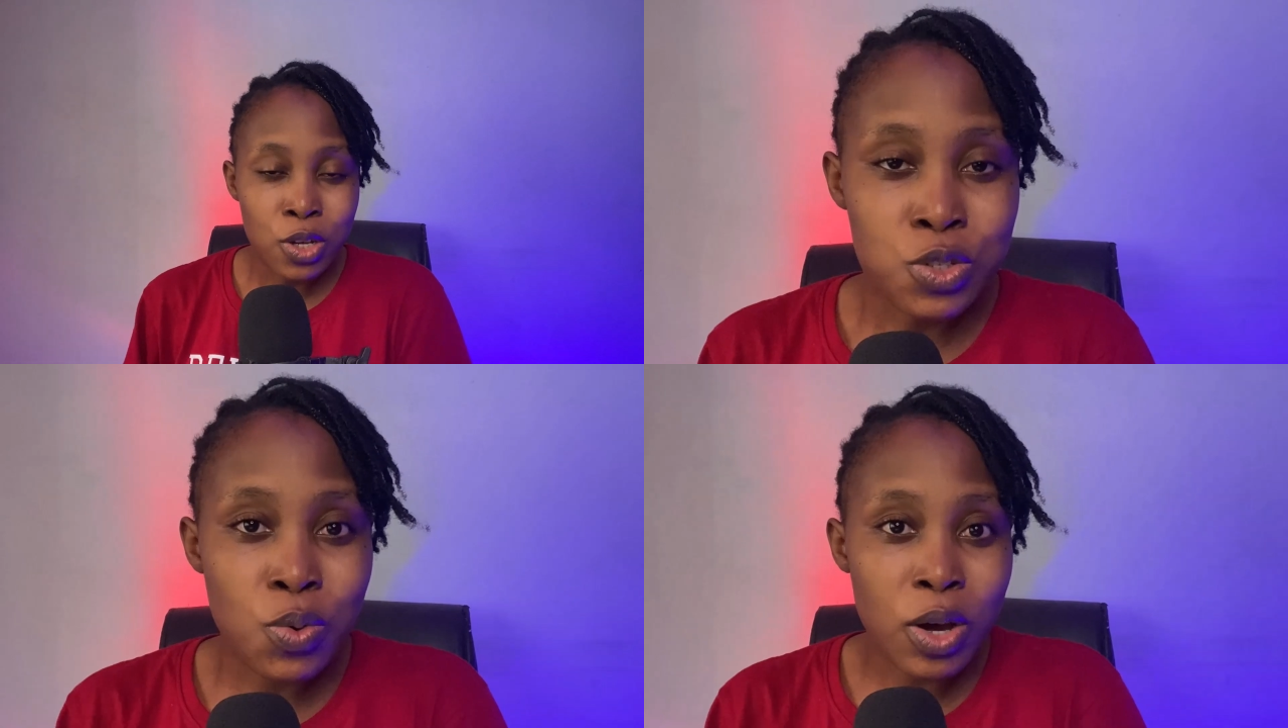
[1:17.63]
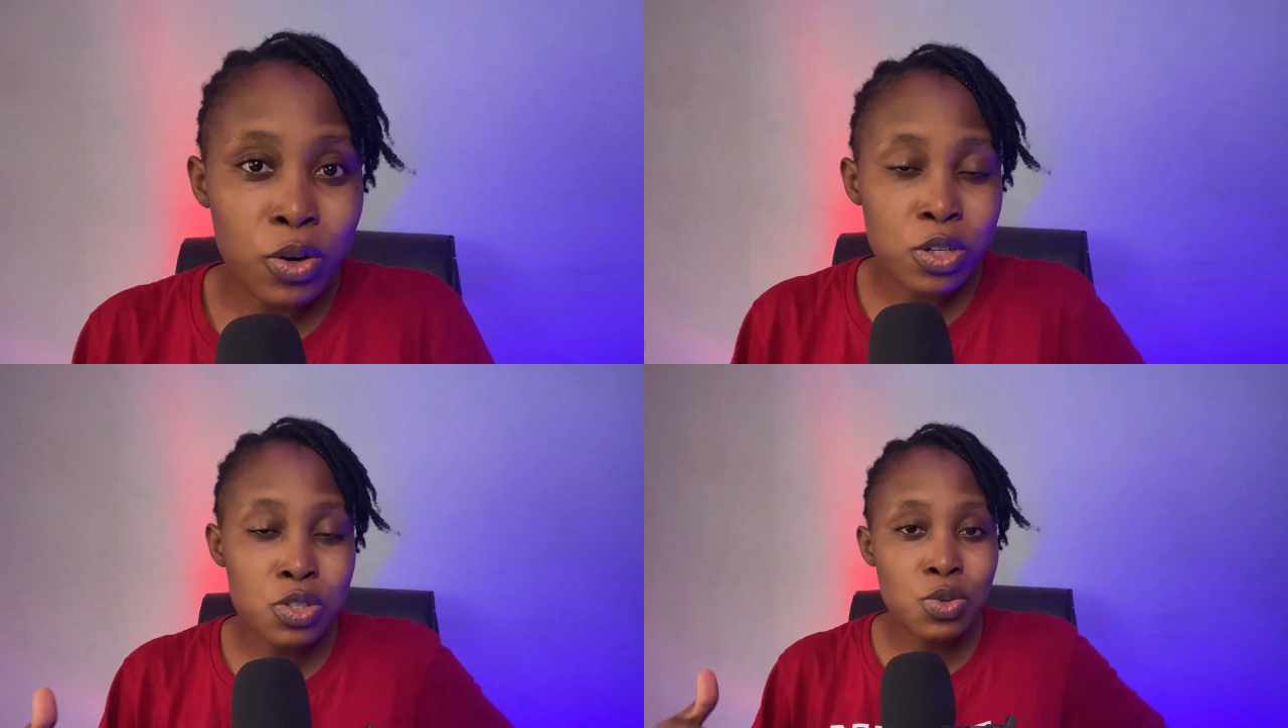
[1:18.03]
So we're
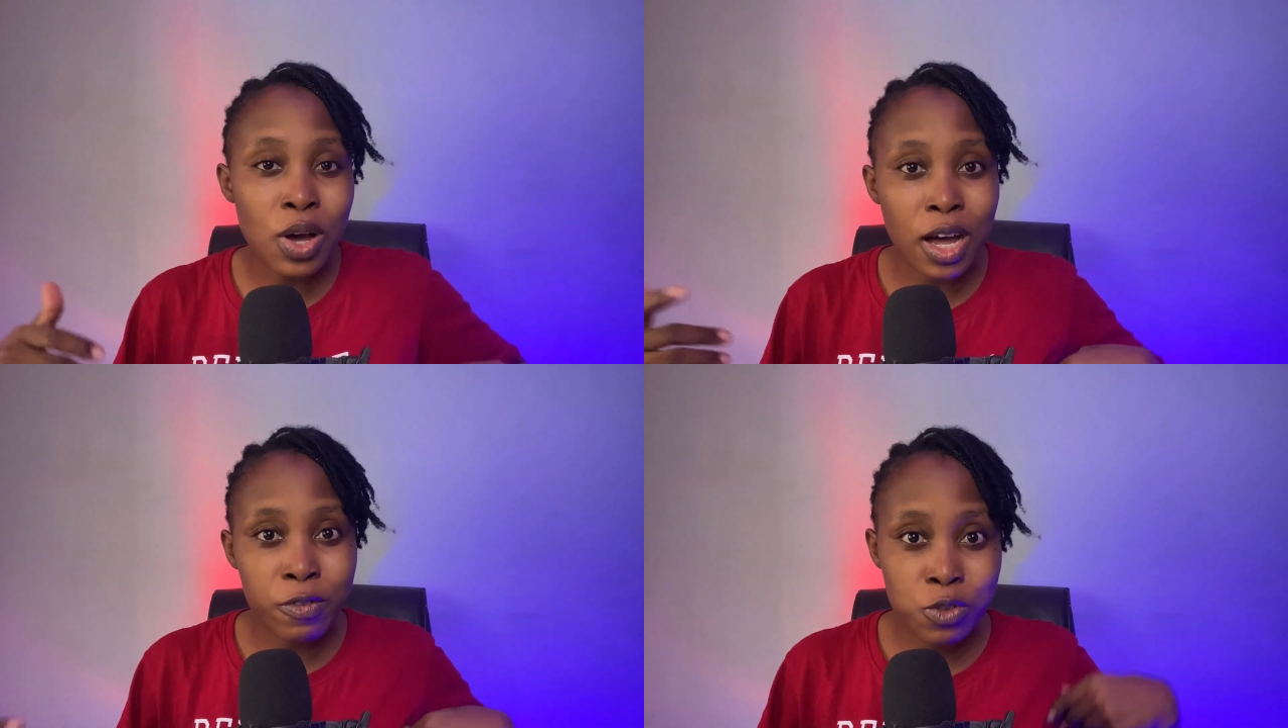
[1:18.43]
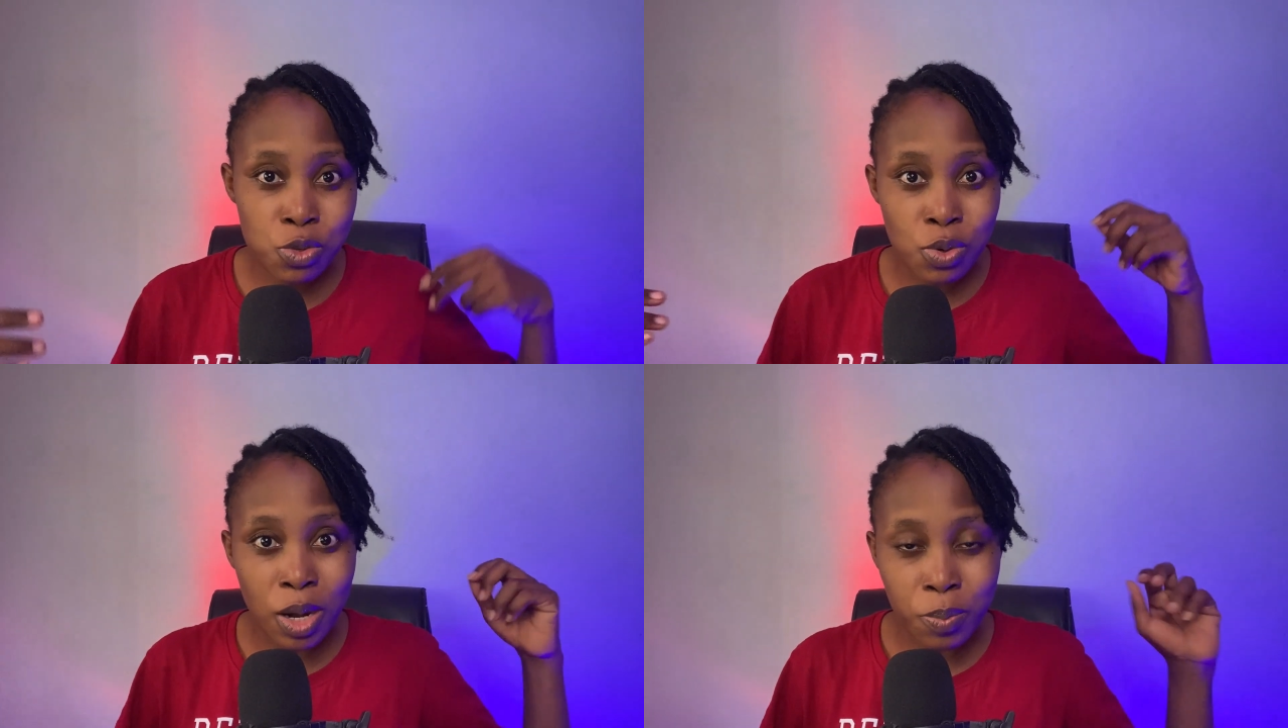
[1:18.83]
going to have
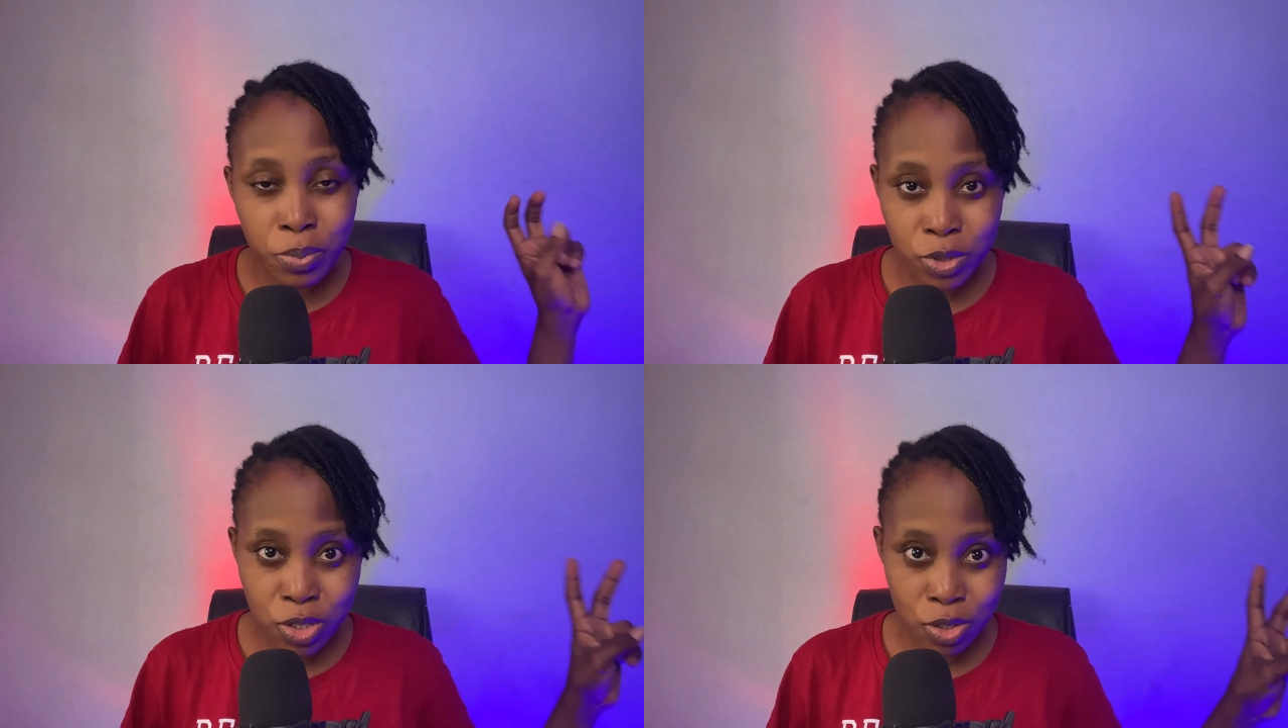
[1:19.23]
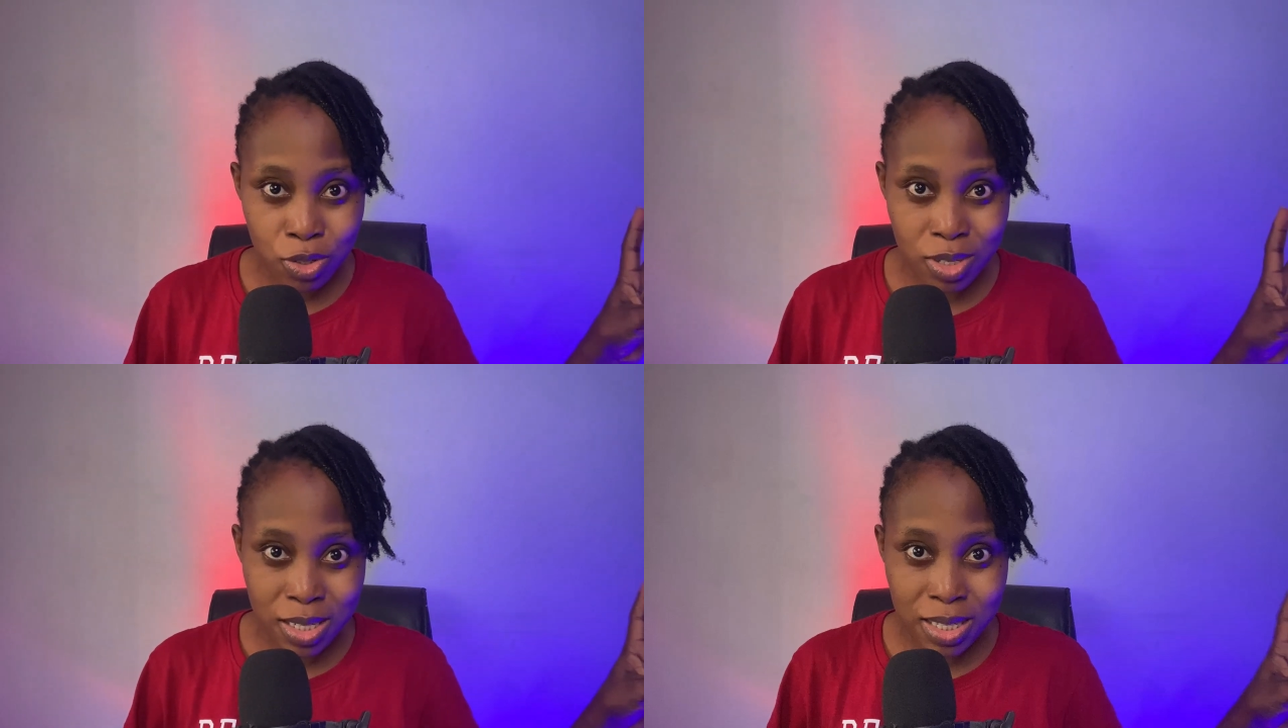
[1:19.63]
two approaches
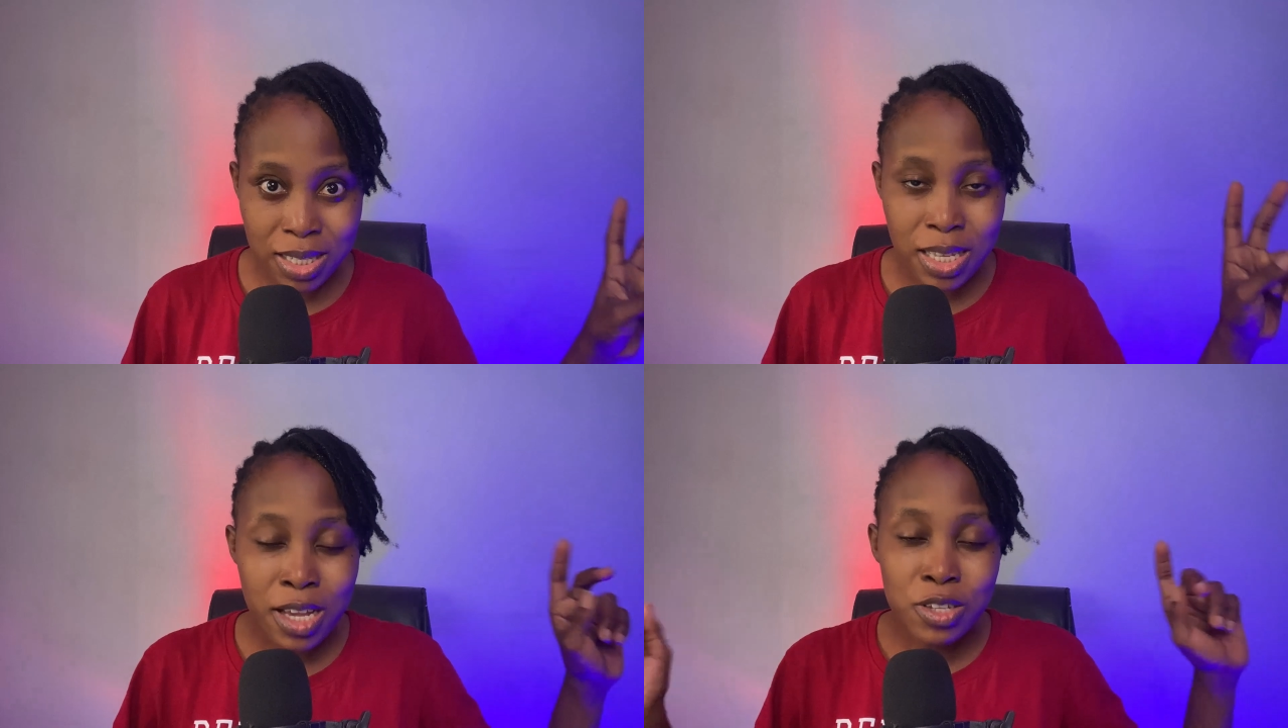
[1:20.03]
to this.